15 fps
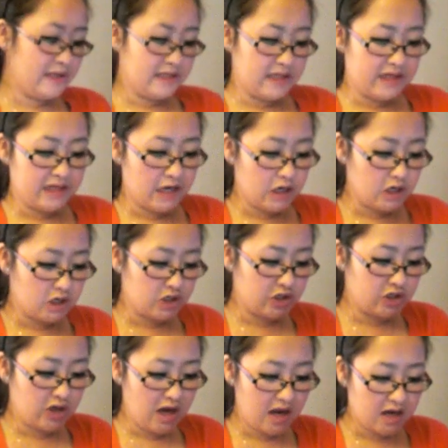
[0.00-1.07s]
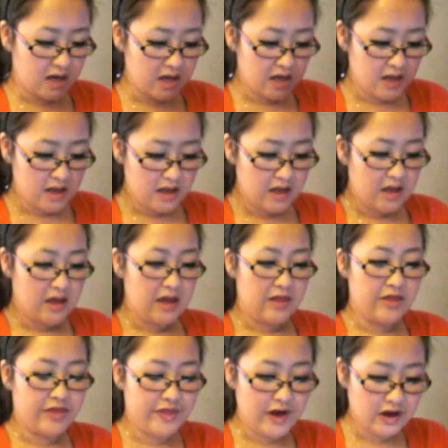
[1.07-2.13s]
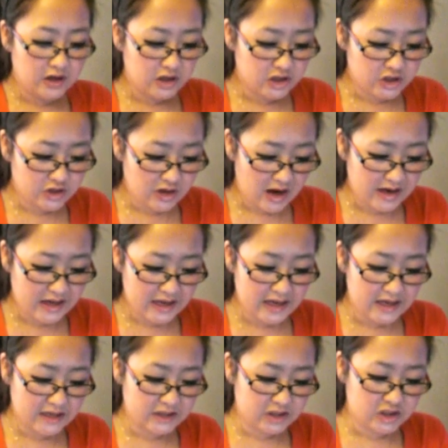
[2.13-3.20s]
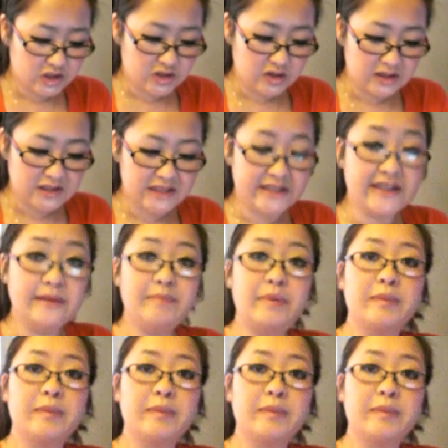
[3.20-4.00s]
is Thunderstruck, and Thunderstruck is just a deep